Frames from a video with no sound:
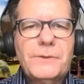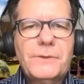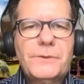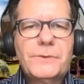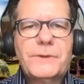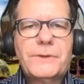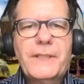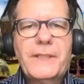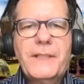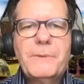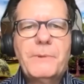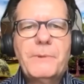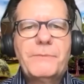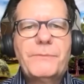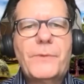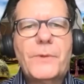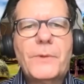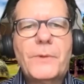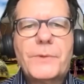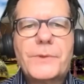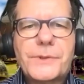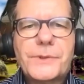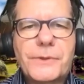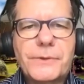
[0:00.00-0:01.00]
Today, we
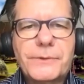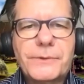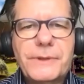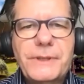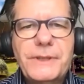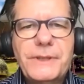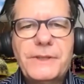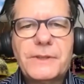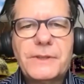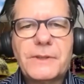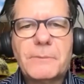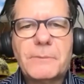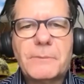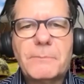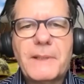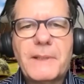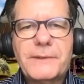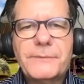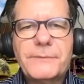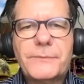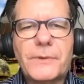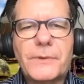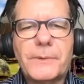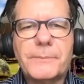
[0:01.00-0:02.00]
focus on digital
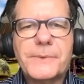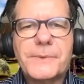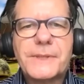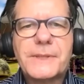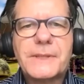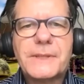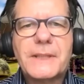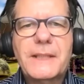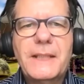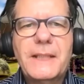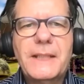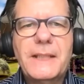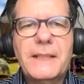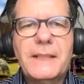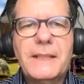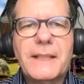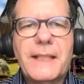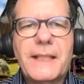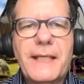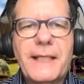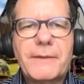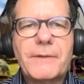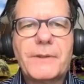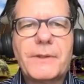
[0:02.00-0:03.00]
platforms in
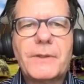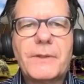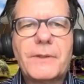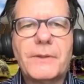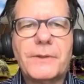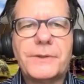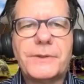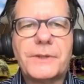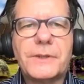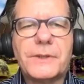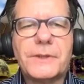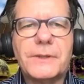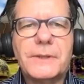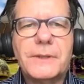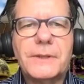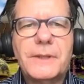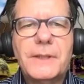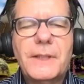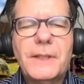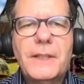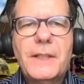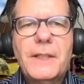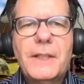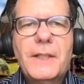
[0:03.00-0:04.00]
agriculture.
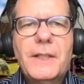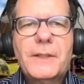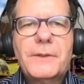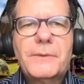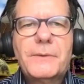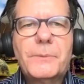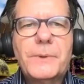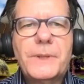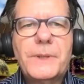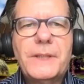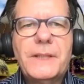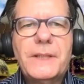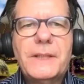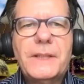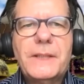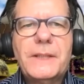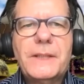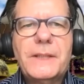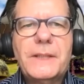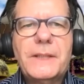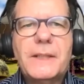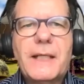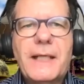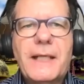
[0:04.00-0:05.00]

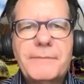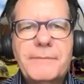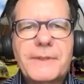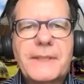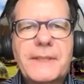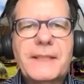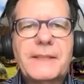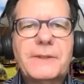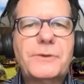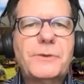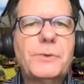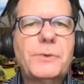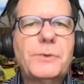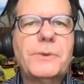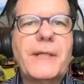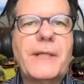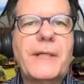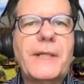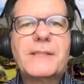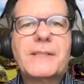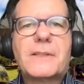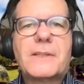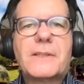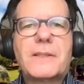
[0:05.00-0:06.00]
We have again two
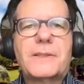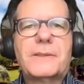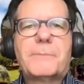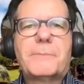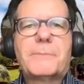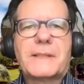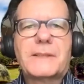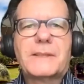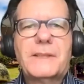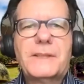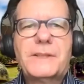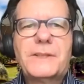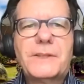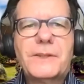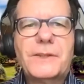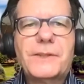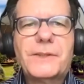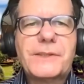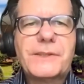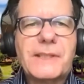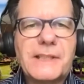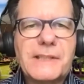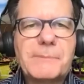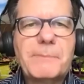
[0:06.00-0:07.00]
excellent
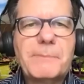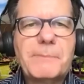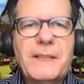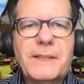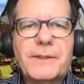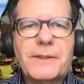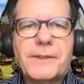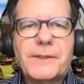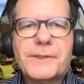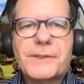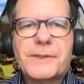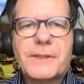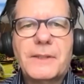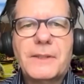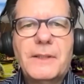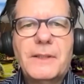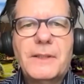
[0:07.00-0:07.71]
practitioners as speakers,